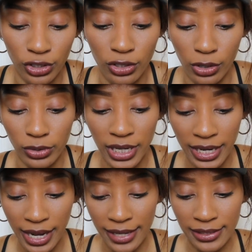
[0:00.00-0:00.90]
you know,
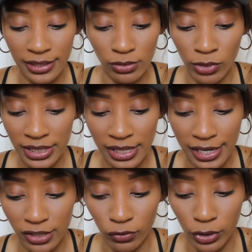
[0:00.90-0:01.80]
take it as it
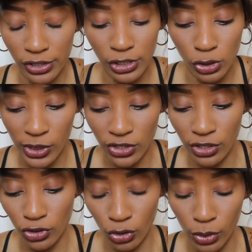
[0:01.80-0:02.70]
resonates for the situation
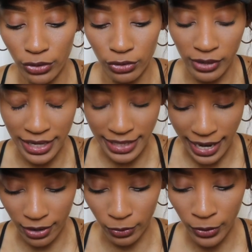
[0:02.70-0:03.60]
that you're going through right
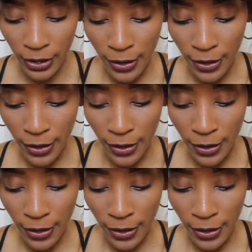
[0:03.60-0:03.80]
now.